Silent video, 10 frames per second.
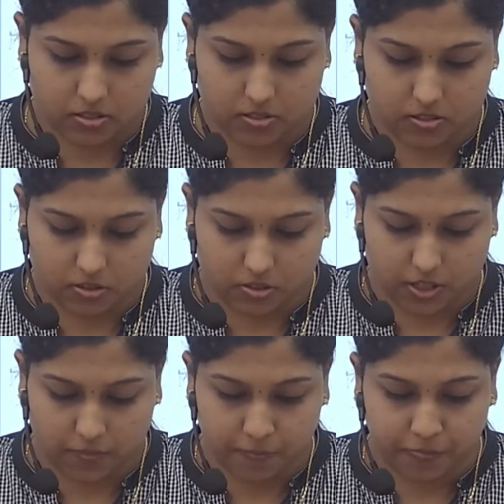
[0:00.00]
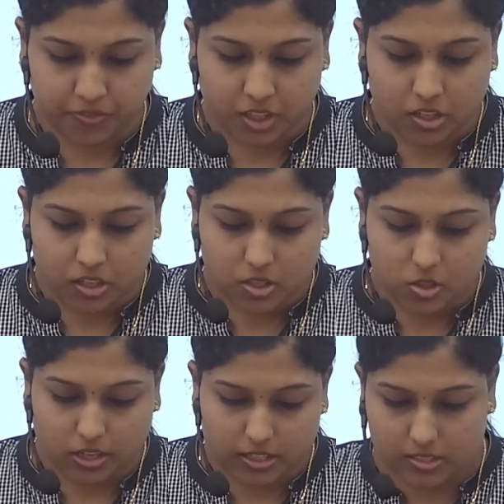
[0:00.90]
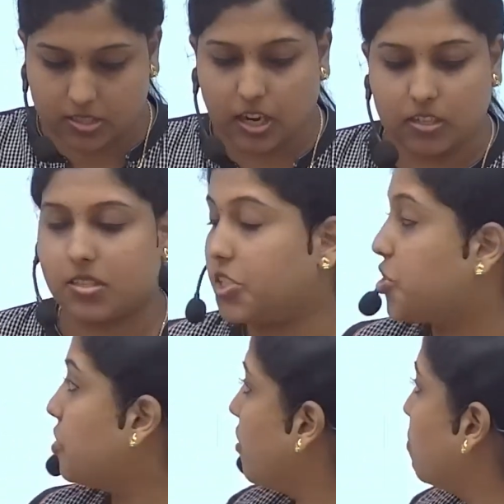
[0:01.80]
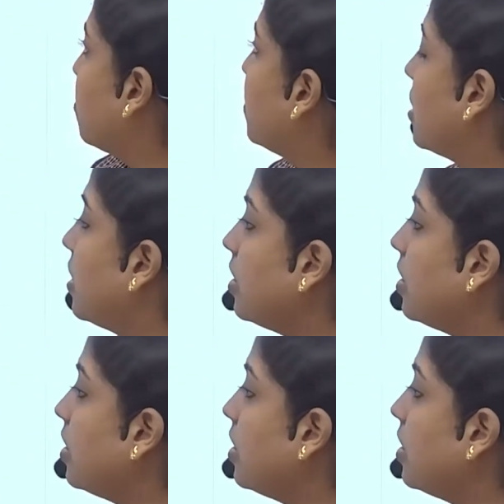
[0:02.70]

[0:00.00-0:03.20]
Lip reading: Okay, so let's start the session from the beginning.